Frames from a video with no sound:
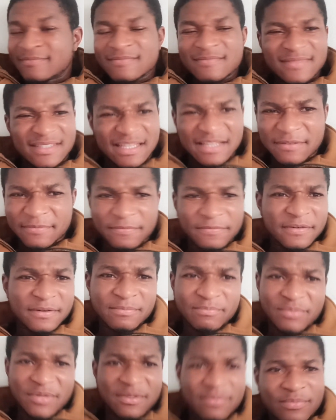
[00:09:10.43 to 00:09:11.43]

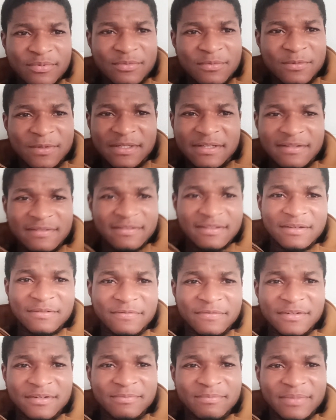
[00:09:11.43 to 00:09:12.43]
different people with their
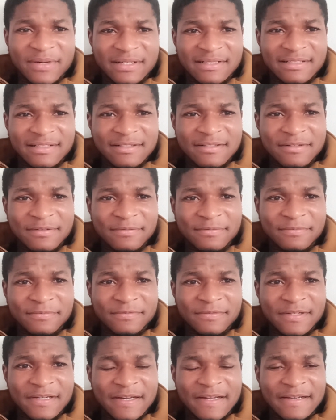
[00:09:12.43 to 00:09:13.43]
different pattern of
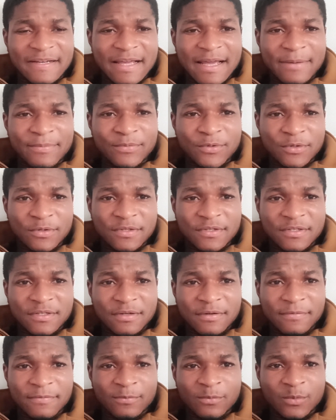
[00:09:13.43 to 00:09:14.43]
an approach
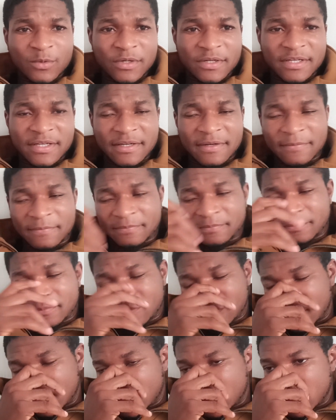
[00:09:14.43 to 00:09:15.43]
of working
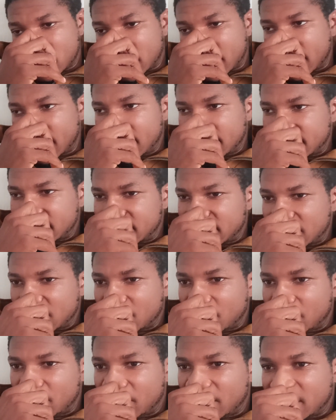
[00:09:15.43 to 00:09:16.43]
okay so
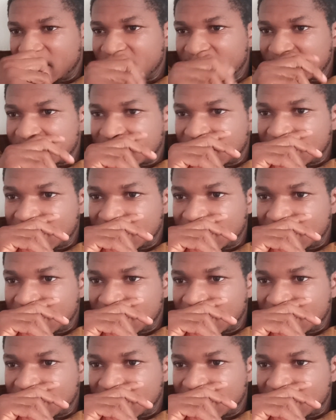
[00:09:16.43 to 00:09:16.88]
but